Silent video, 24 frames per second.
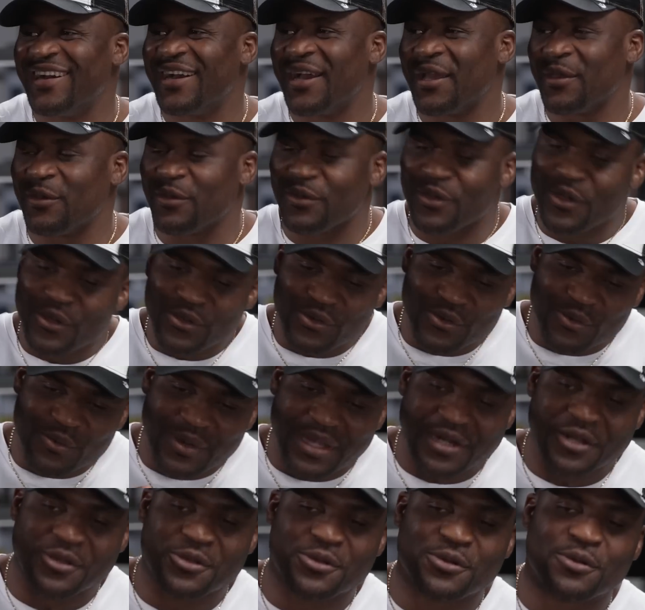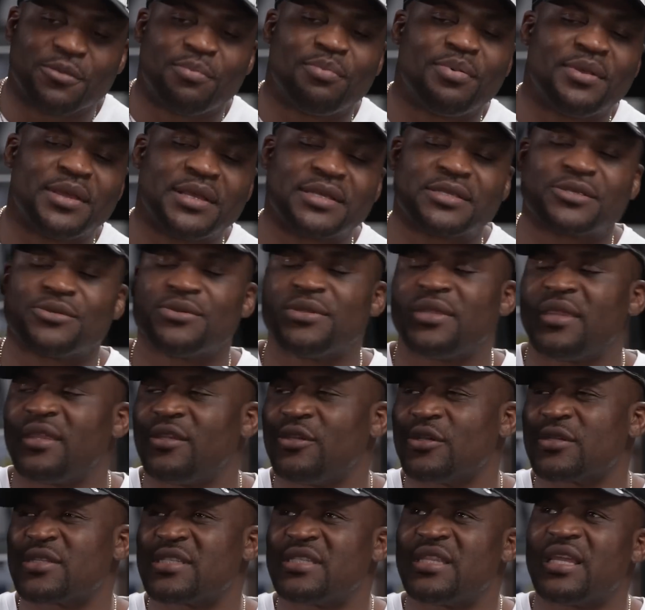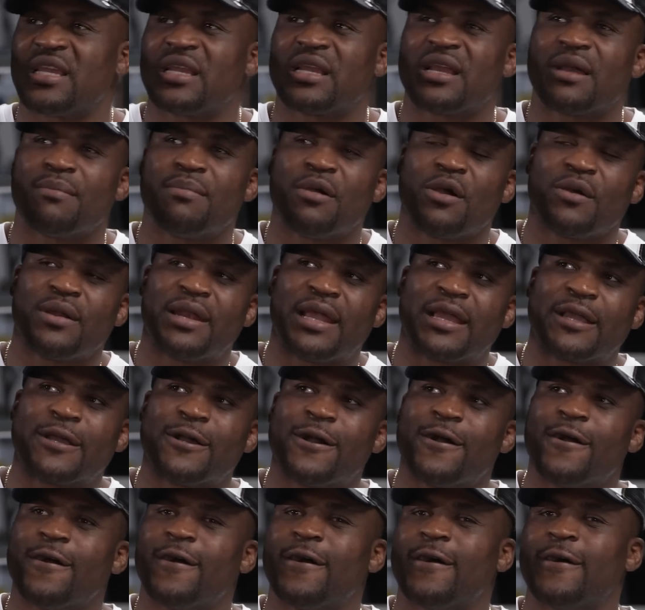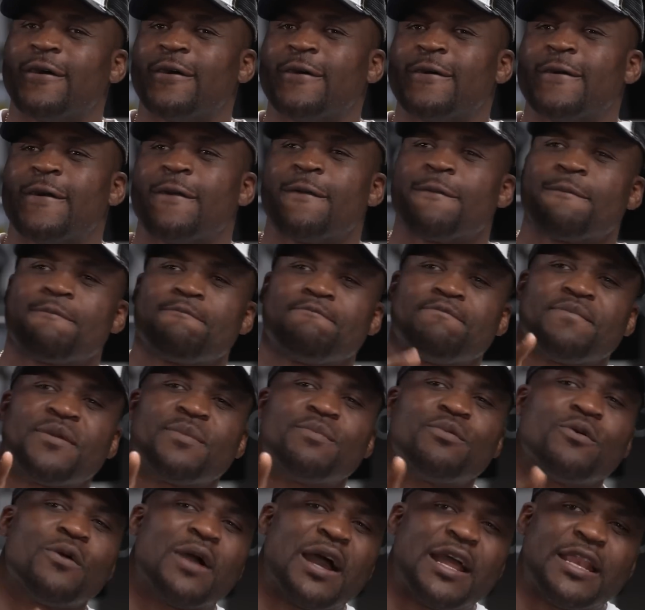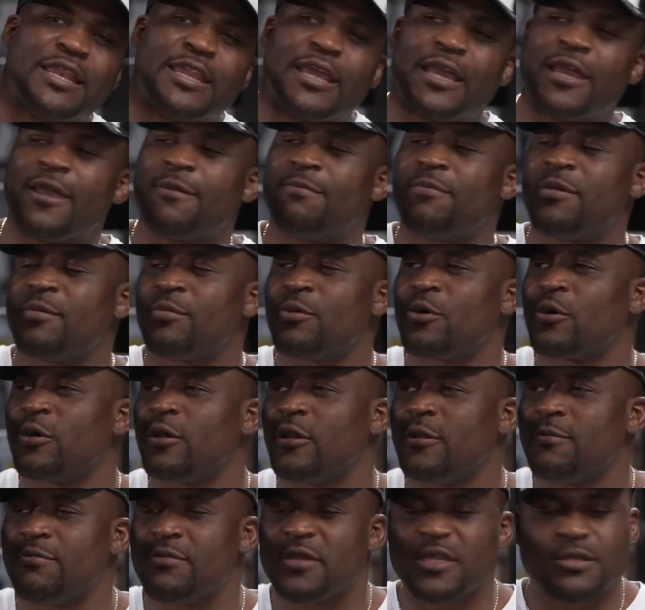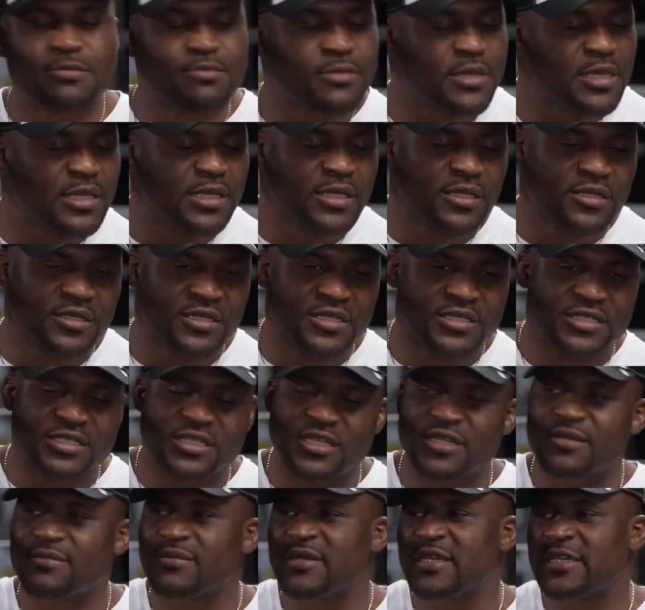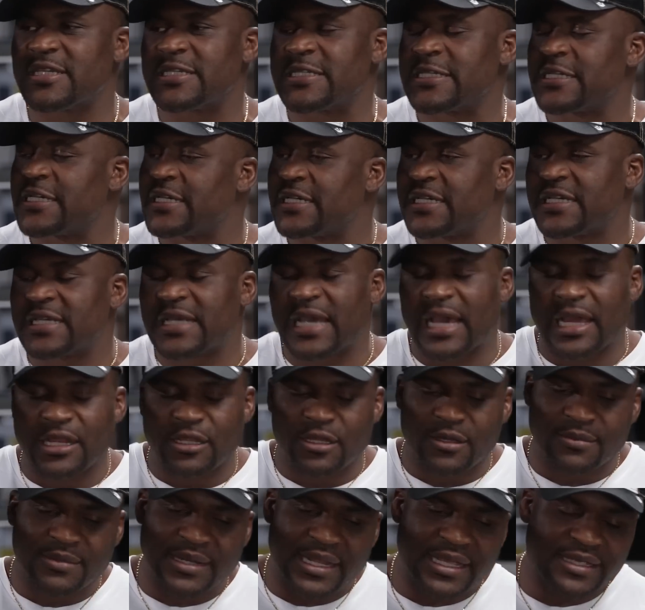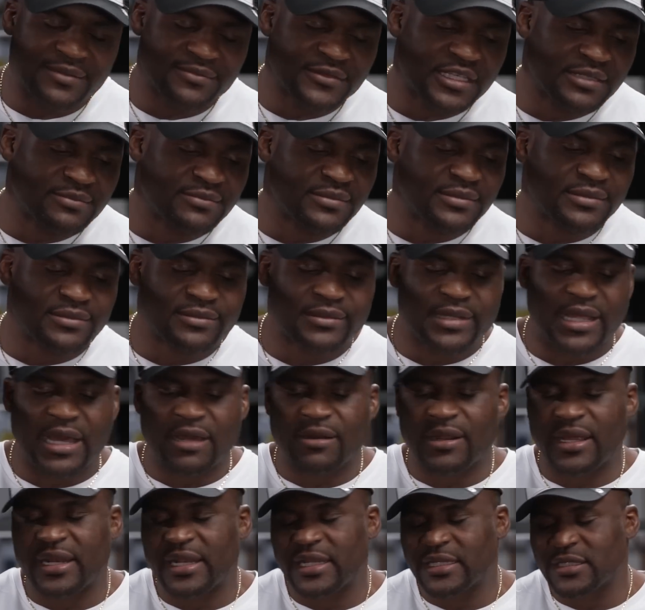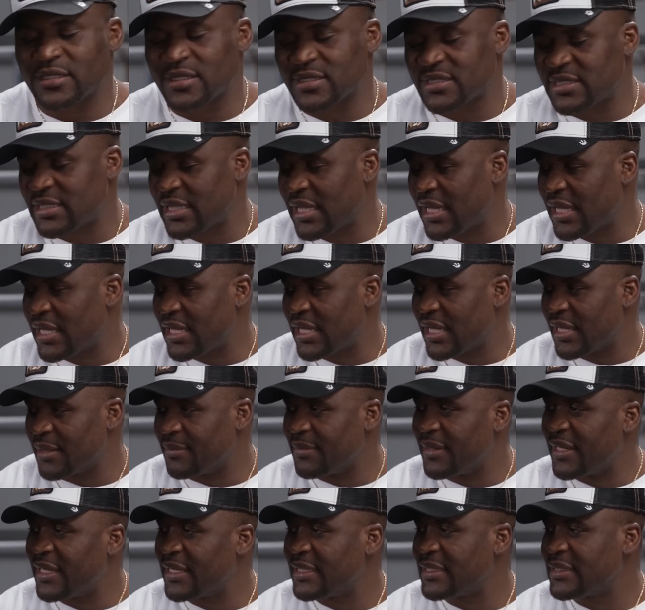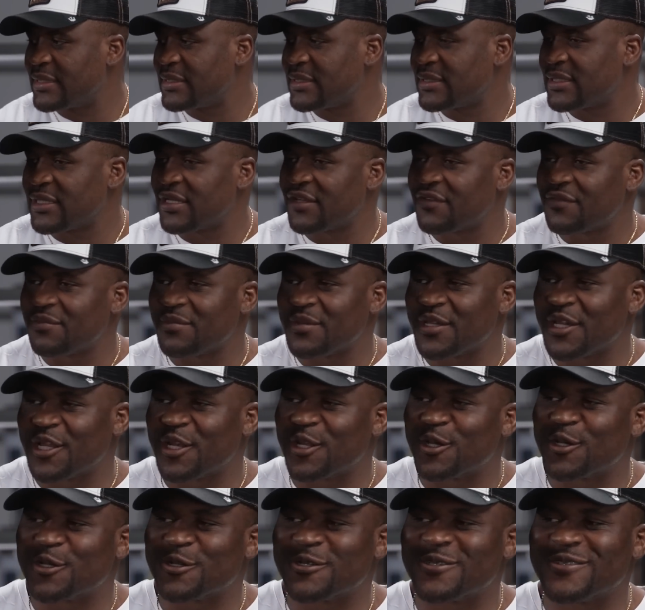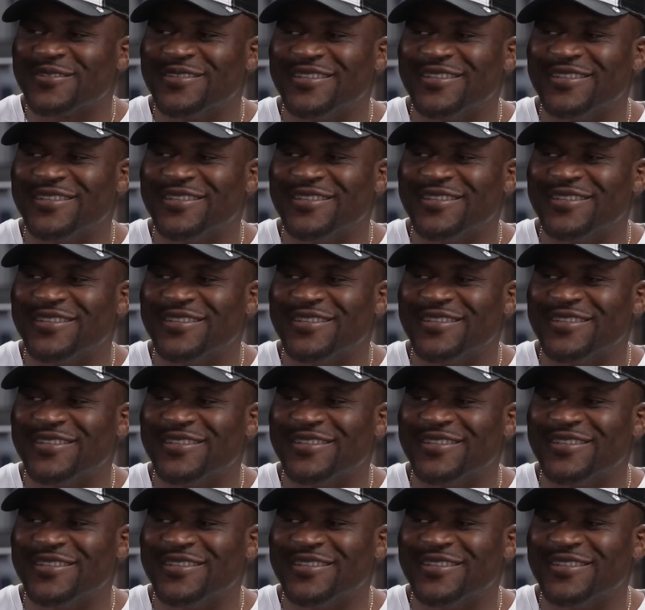Wow. You, you want to go place, you just think about like, oh, people are there, people are going to meet me, going to see me. And I'm like, I'd rather just stay here, man. Leave me alone.